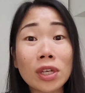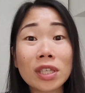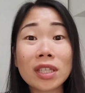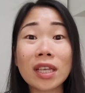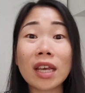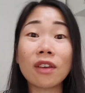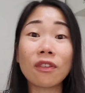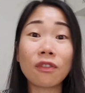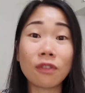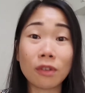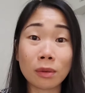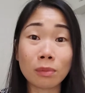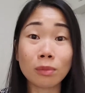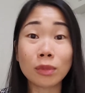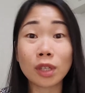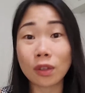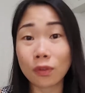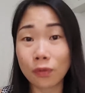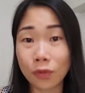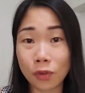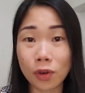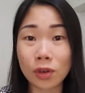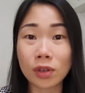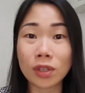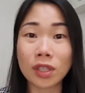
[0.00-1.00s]
I filmed
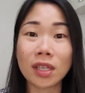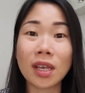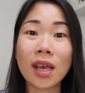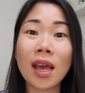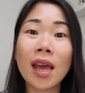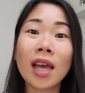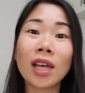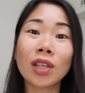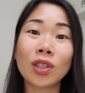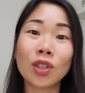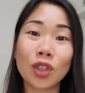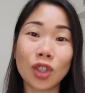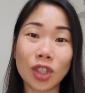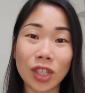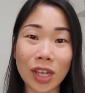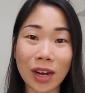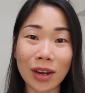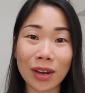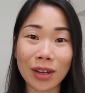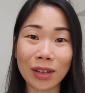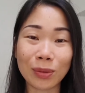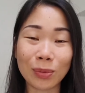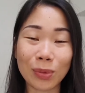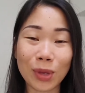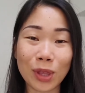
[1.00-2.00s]
it first to
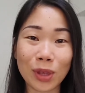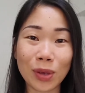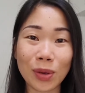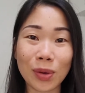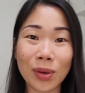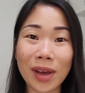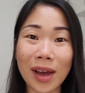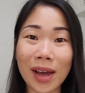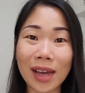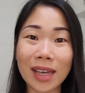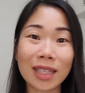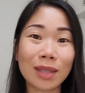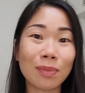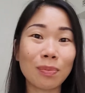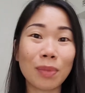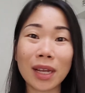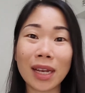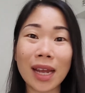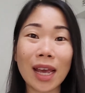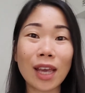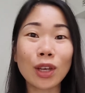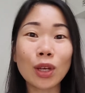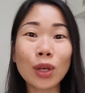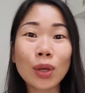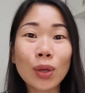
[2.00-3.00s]
share it with you guys,
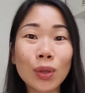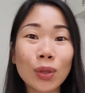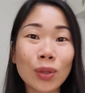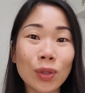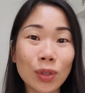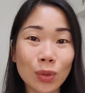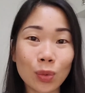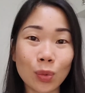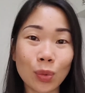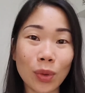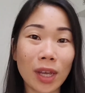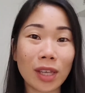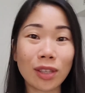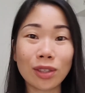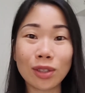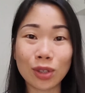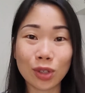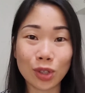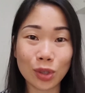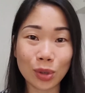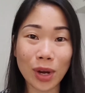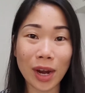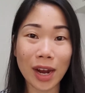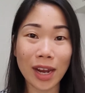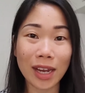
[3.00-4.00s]
but I couldn't wait
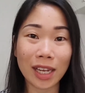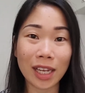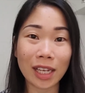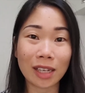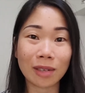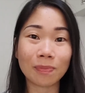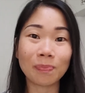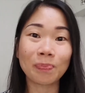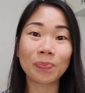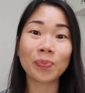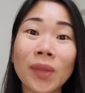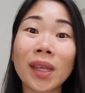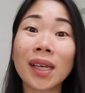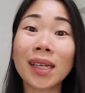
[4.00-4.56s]
to try it.